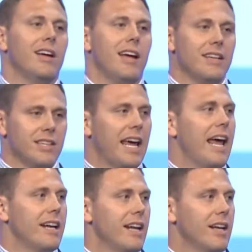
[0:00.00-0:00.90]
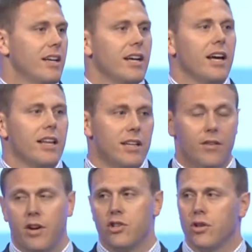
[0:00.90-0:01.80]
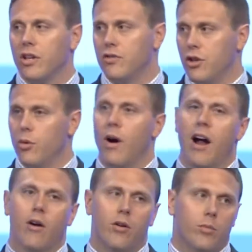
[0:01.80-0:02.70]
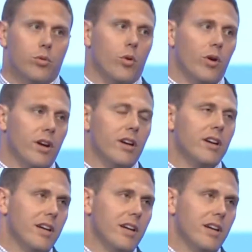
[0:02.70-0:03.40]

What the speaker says: as a candidate, and then eventually as a new hire and employee.